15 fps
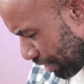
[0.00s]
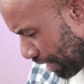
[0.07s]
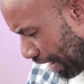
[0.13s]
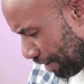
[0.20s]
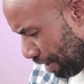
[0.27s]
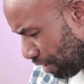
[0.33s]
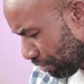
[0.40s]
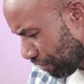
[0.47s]
in
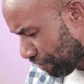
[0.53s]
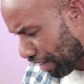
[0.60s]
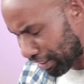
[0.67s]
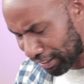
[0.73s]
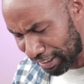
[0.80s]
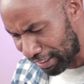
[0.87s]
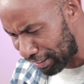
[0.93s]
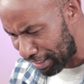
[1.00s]
around
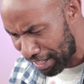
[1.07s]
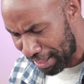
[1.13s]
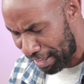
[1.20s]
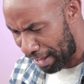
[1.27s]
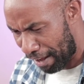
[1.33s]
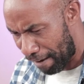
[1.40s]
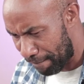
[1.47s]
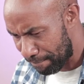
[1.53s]
verse 16
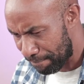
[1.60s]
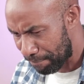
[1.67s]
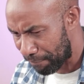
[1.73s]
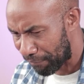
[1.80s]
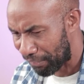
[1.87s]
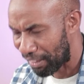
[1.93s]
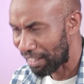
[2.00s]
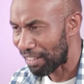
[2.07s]
there.
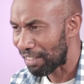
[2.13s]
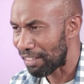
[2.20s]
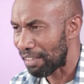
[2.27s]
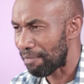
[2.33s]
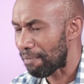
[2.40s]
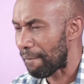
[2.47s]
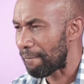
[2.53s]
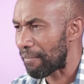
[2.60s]

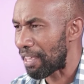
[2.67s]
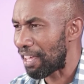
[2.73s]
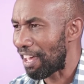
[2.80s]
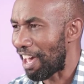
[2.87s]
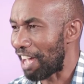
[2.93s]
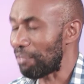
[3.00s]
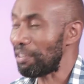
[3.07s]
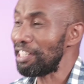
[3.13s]

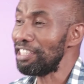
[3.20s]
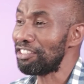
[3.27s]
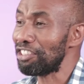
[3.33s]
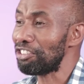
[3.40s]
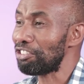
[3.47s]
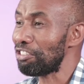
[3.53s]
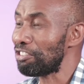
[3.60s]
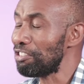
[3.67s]
And when he's
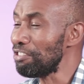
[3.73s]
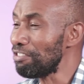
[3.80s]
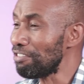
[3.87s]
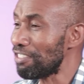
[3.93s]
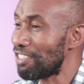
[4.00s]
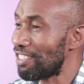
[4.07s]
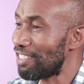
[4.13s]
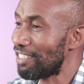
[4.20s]

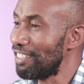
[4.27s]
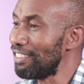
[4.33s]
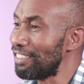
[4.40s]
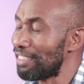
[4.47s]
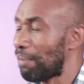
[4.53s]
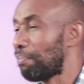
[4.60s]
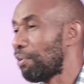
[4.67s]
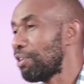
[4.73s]
introduced,
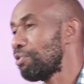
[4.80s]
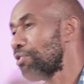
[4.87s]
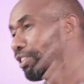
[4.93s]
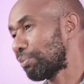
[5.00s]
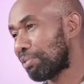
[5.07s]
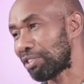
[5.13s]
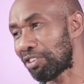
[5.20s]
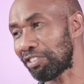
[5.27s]
this is a boy who
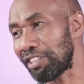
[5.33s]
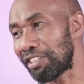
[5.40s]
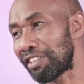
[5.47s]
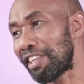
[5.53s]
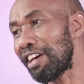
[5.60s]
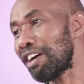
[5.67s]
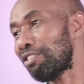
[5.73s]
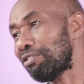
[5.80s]
has been
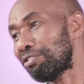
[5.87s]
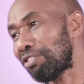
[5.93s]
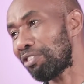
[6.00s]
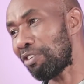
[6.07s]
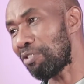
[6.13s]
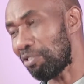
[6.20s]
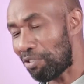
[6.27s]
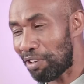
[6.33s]
gotten there,
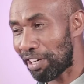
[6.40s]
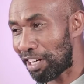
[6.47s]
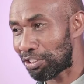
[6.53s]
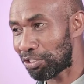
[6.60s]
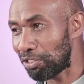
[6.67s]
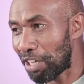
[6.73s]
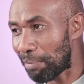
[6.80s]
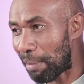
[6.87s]
kutoka huko
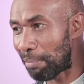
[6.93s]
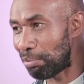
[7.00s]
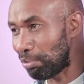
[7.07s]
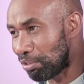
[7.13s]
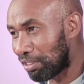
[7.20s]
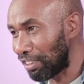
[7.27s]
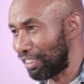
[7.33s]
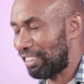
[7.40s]
anachunga
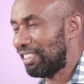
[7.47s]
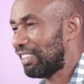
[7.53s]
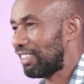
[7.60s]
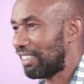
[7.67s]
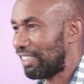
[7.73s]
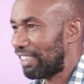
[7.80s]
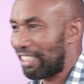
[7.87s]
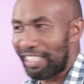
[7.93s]
mabuzi,
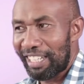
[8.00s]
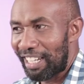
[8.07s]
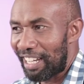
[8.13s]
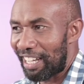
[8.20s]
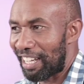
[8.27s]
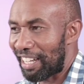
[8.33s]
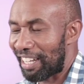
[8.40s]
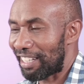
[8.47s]

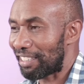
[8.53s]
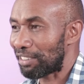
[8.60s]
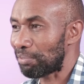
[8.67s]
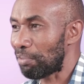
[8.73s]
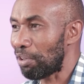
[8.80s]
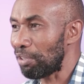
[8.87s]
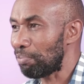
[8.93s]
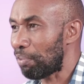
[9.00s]
a
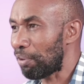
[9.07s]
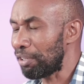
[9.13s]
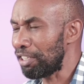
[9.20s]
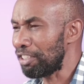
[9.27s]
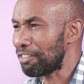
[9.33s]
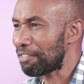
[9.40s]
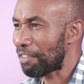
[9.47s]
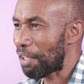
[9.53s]
small
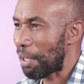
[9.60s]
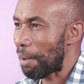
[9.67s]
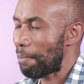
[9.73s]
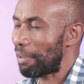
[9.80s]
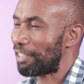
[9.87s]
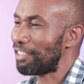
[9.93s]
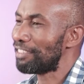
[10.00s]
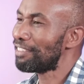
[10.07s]
boy.
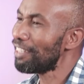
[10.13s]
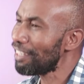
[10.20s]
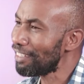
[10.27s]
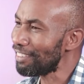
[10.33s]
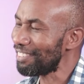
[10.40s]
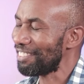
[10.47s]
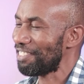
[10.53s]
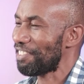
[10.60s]
But he
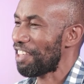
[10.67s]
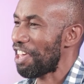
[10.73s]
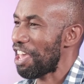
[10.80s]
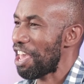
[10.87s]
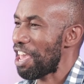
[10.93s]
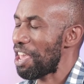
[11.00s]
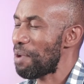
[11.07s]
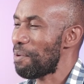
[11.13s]
says
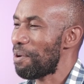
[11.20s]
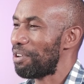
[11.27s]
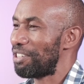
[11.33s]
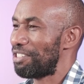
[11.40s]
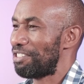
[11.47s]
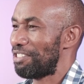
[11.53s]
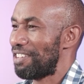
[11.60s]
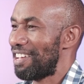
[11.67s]
he
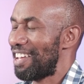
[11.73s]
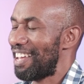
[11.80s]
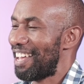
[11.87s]
was